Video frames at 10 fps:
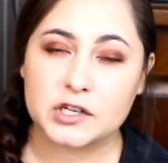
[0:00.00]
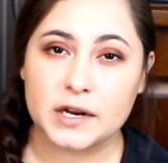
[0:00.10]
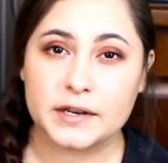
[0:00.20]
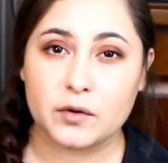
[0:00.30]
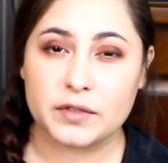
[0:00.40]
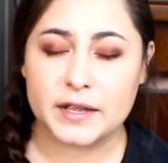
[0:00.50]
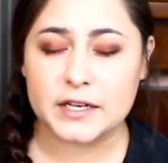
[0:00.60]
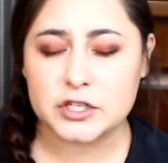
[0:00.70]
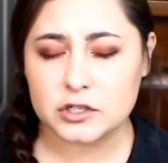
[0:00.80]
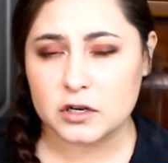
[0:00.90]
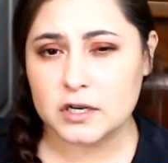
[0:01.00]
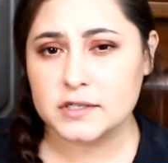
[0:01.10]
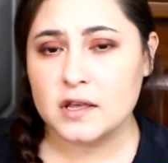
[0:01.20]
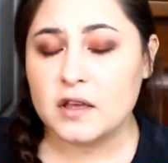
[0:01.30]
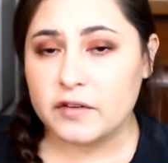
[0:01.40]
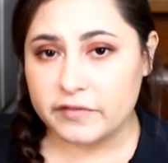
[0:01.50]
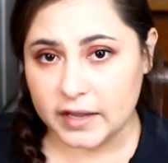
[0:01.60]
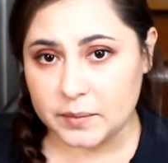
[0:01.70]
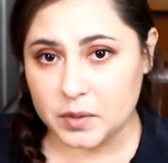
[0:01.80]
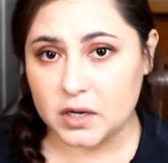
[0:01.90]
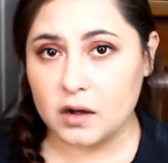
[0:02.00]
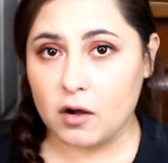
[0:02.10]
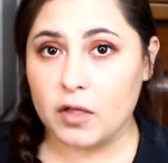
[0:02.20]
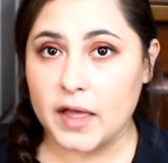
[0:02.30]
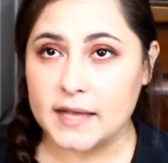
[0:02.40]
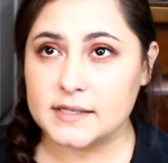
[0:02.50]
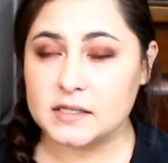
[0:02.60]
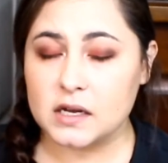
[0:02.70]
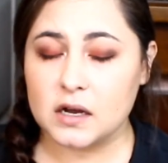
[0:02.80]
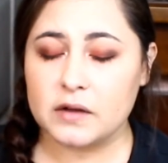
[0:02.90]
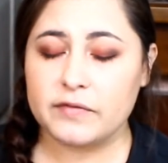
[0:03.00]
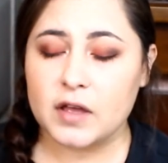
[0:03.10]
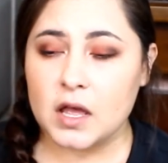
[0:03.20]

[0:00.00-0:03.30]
trying to deal with insurance, FEMA, all that stuff,